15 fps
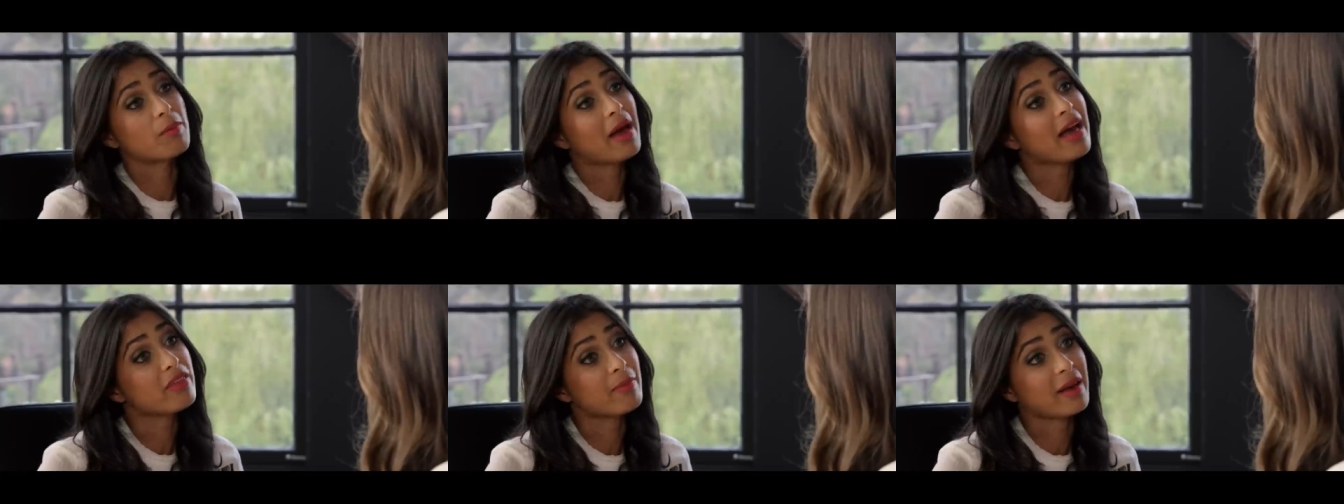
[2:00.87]

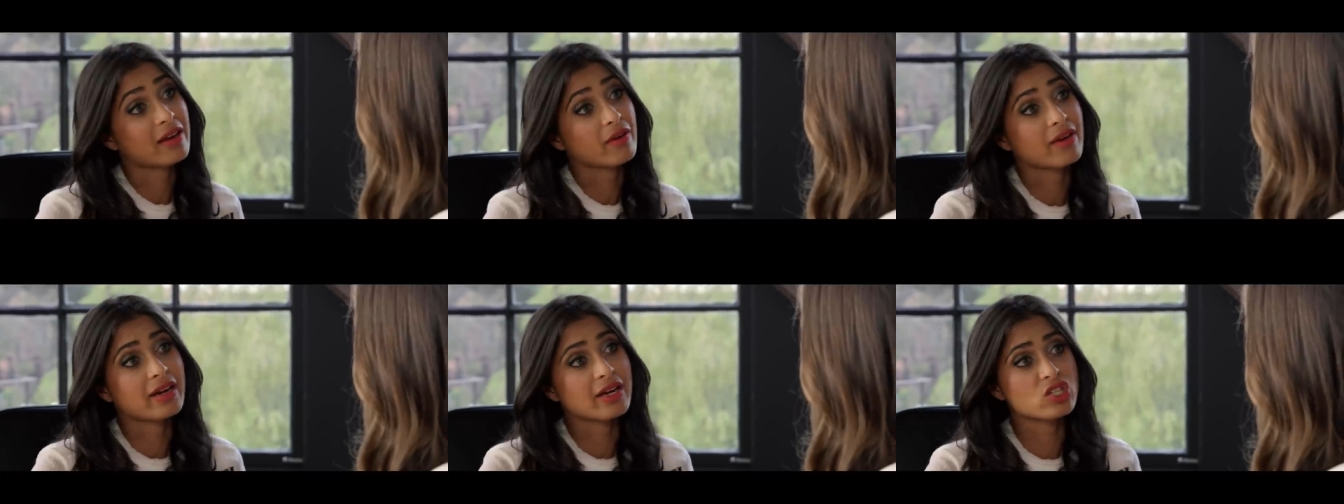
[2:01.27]
math
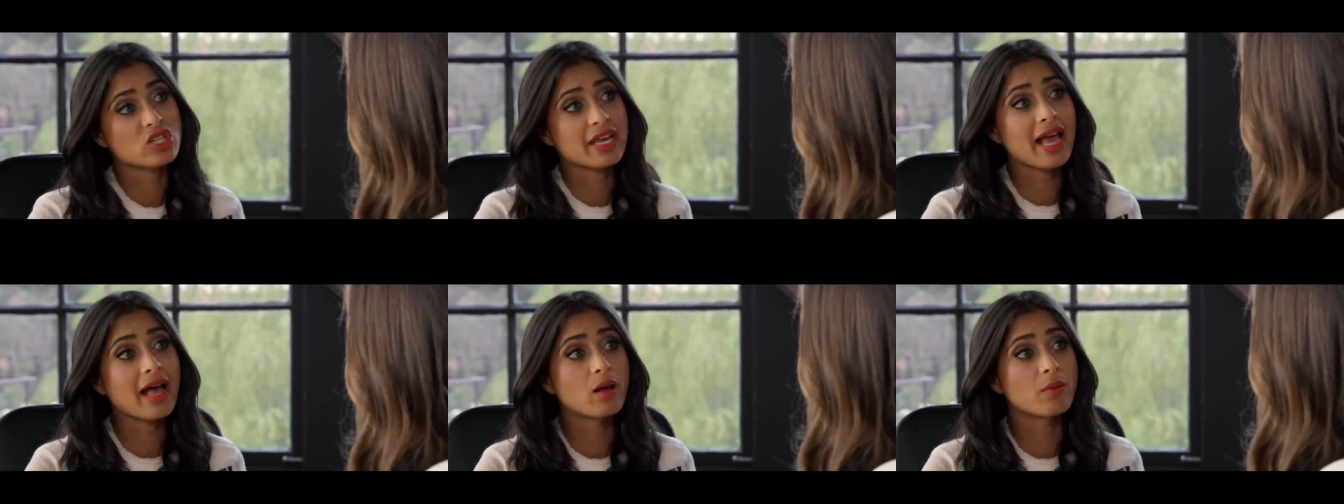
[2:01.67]
background
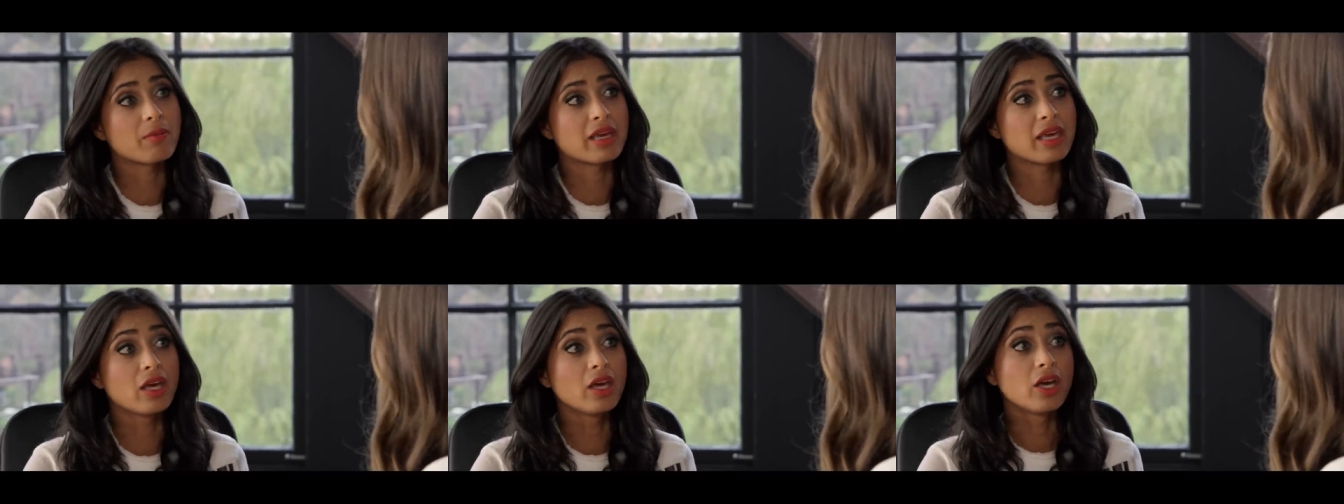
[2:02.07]
actually helped
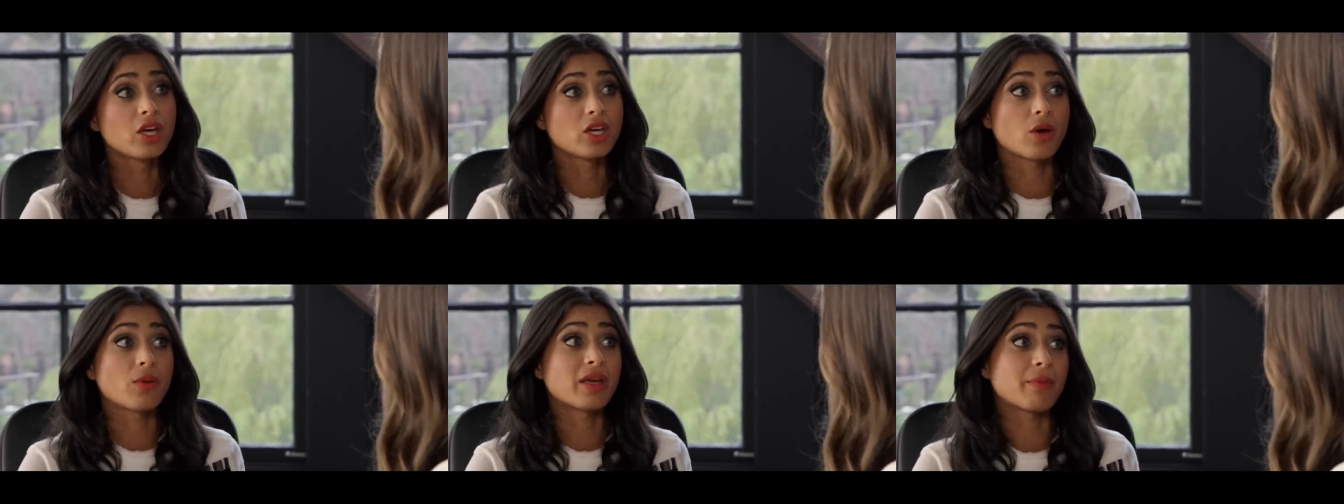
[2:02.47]
me
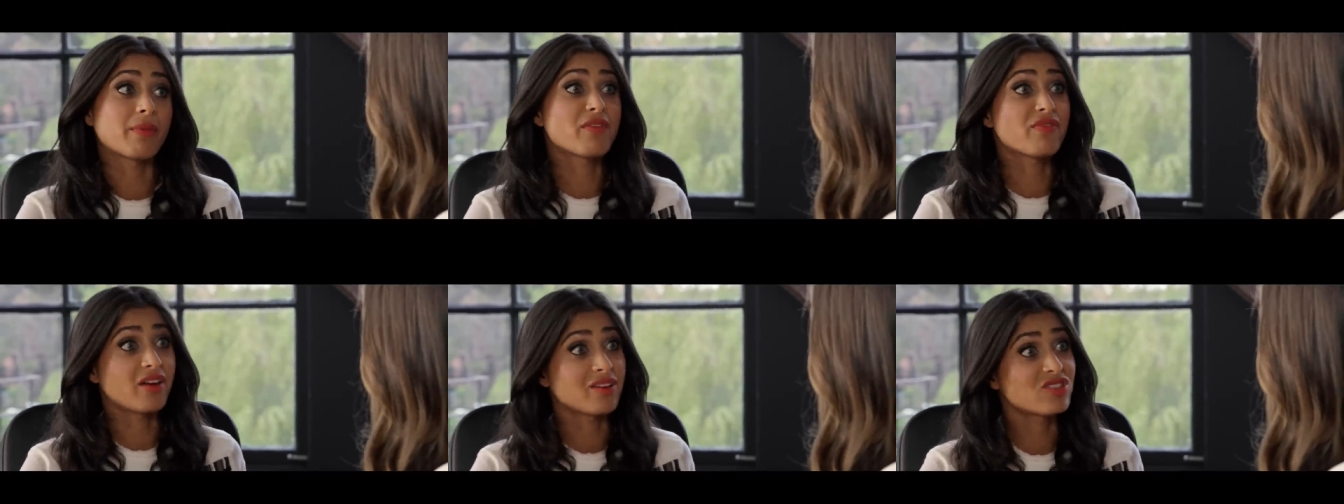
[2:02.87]
go and get my
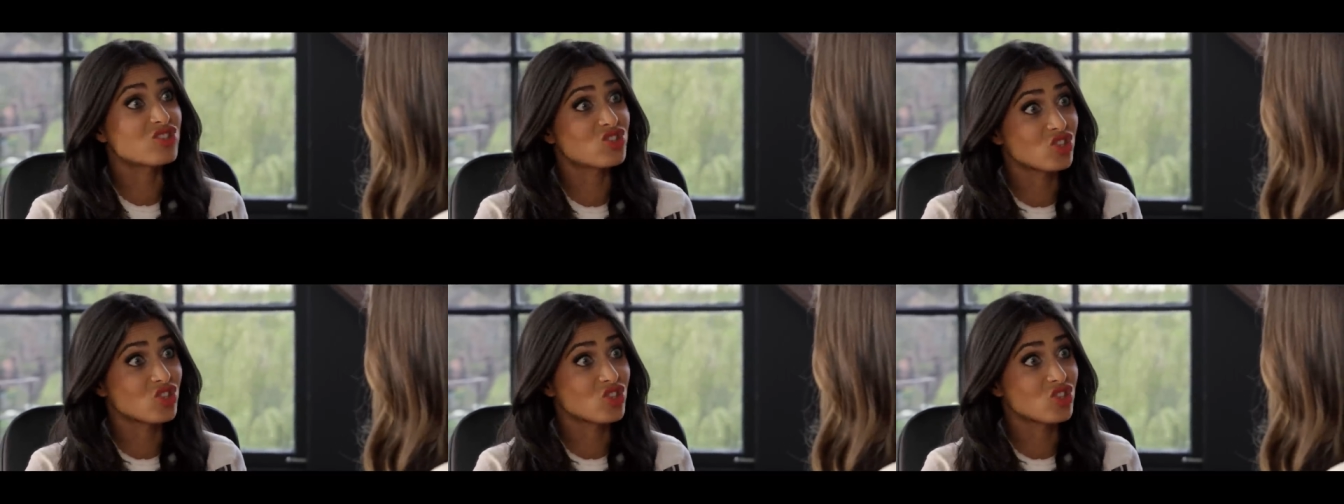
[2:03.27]
first